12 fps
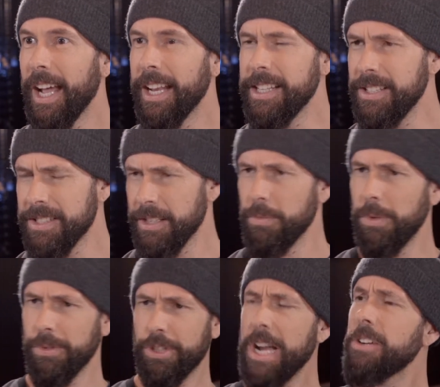And he said,
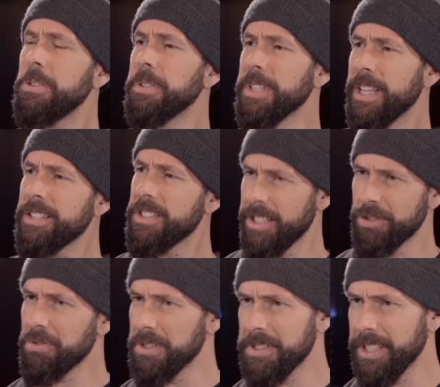well, Shackleton, that's an
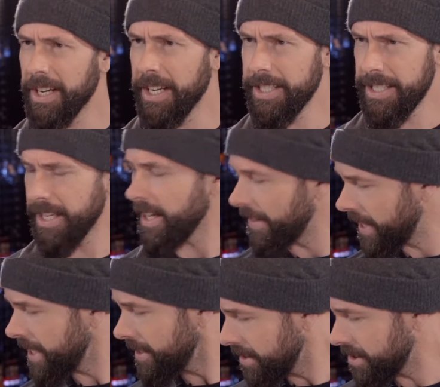interesting idea. And
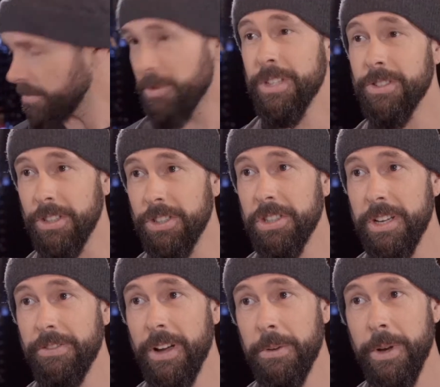then he did some research and
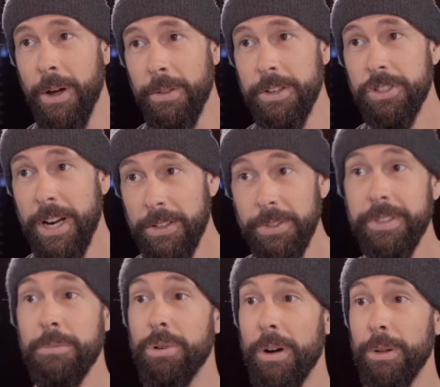he found out that
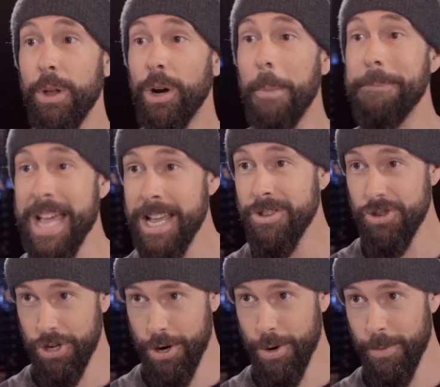Shackleton brought along a
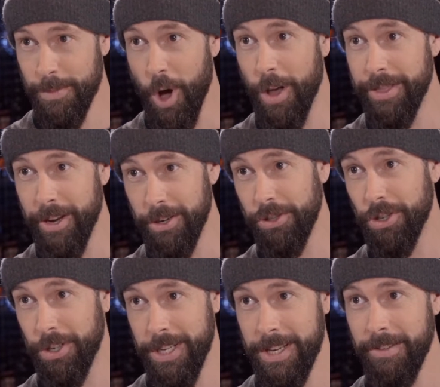banjo on their
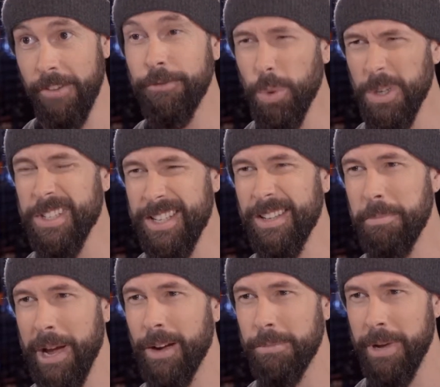journey, a 14
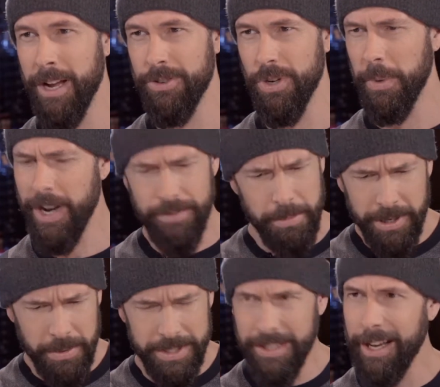pound banjo, and
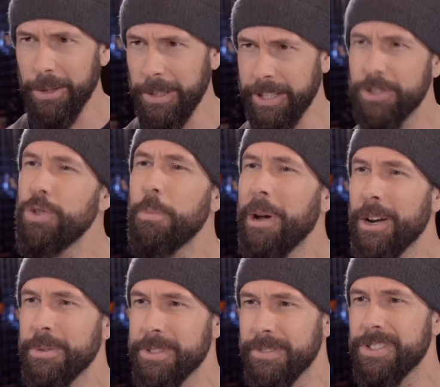everybody was allowed like two
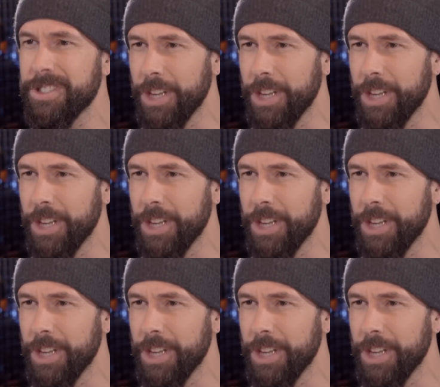pounds of